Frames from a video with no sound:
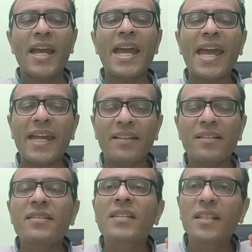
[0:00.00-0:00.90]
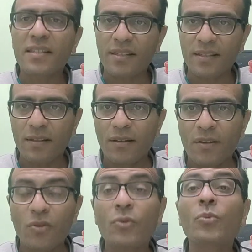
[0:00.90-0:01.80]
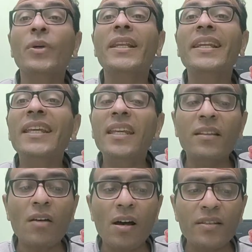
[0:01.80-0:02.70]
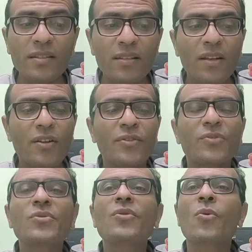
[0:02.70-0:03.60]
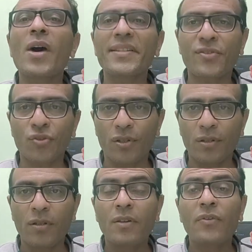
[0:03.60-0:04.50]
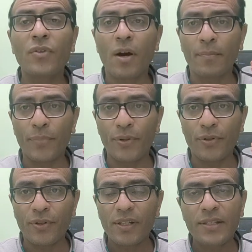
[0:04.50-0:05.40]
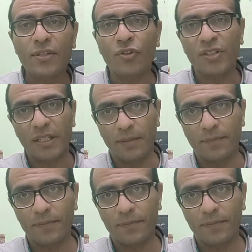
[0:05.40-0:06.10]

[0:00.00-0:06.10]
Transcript: And this will lead us to question number 13.